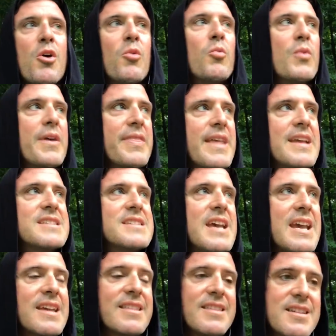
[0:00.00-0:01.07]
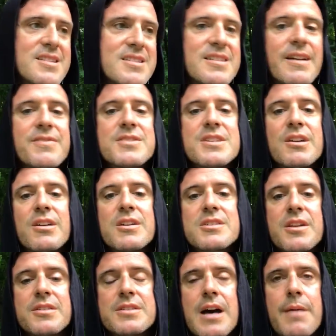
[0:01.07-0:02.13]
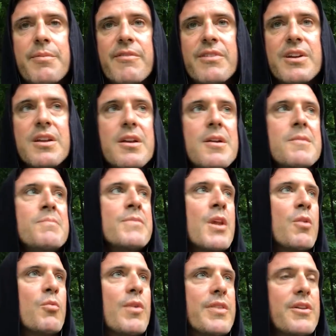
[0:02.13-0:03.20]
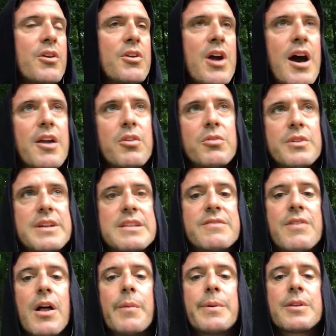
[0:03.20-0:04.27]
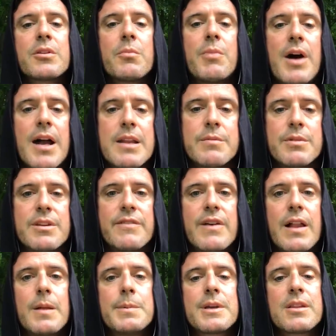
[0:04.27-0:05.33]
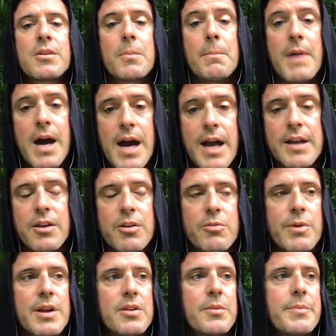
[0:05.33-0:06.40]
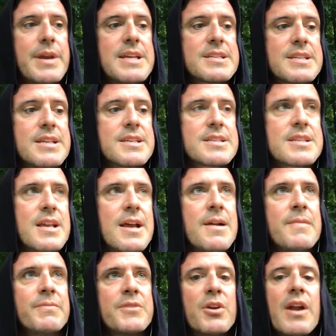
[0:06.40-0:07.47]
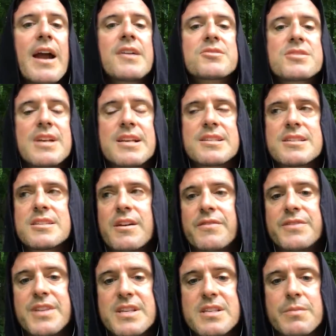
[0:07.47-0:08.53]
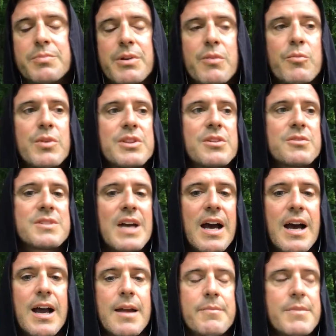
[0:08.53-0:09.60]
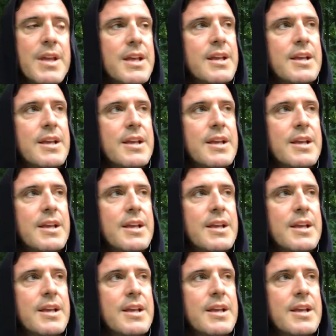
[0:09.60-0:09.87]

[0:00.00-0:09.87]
when they take this stuff serious on top of it. When they're not only developing their body but developing their mind on a regular basis, they're exercising self-discipline with their time